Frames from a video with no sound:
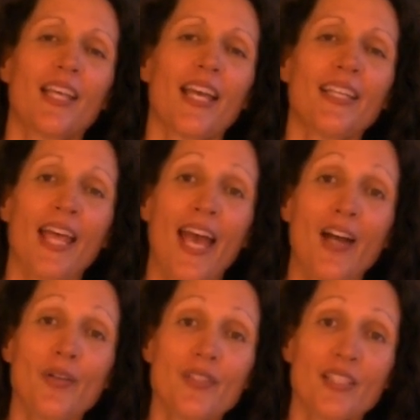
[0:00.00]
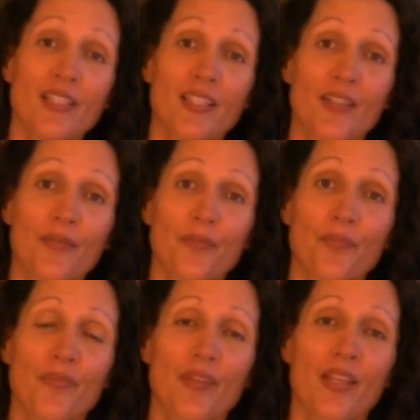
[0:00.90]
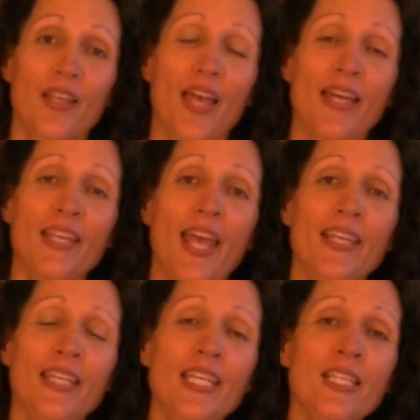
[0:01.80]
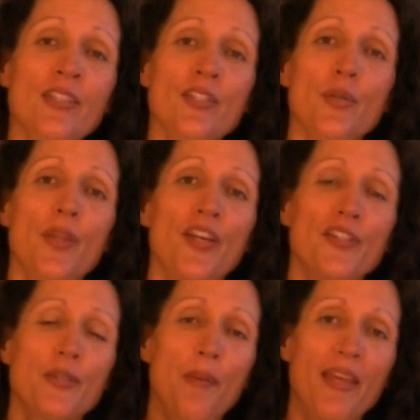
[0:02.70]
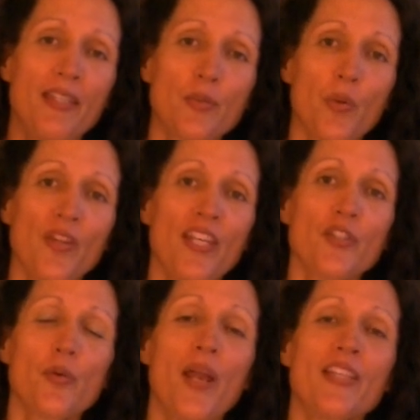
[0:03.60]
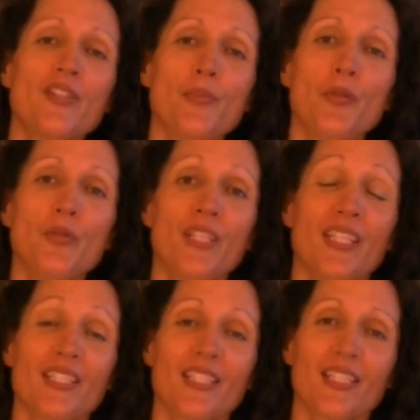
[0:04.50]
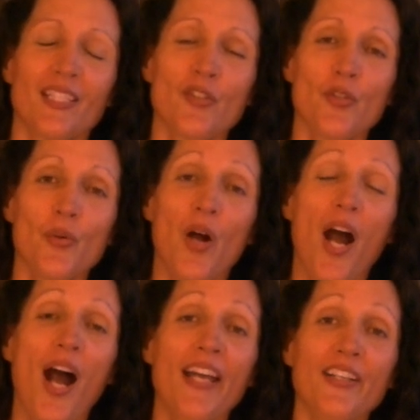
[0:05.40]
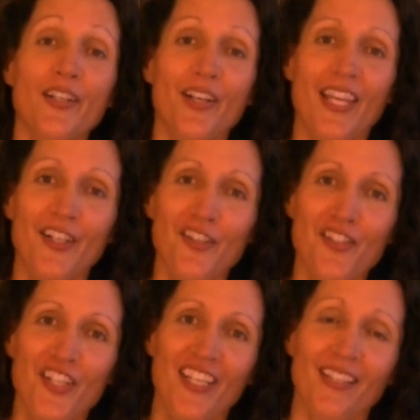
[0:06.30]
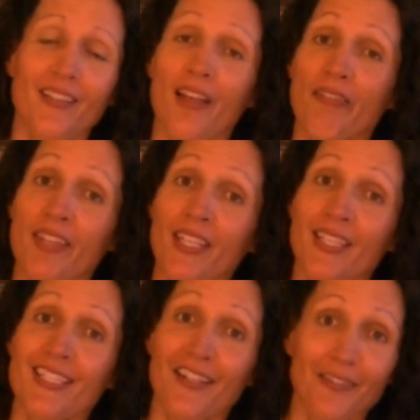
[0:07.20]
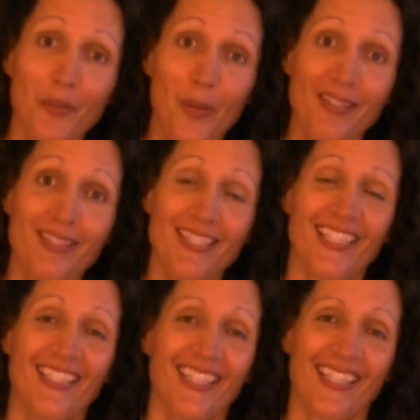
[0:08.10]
and out and into their space where they transmute it into a higher energy. Nothing is ever wasted.